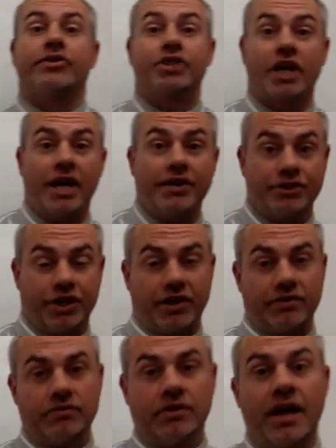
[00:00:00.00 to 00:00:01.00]
changing,
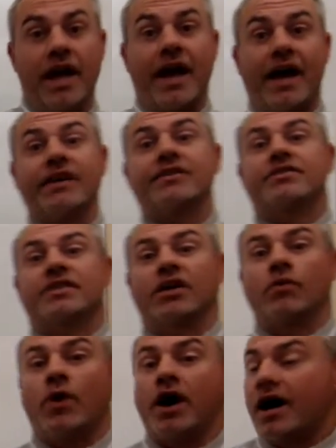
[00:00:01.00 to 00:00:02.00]
x
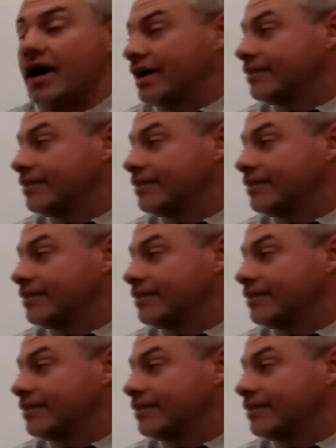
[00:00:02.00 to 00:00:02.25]
and y.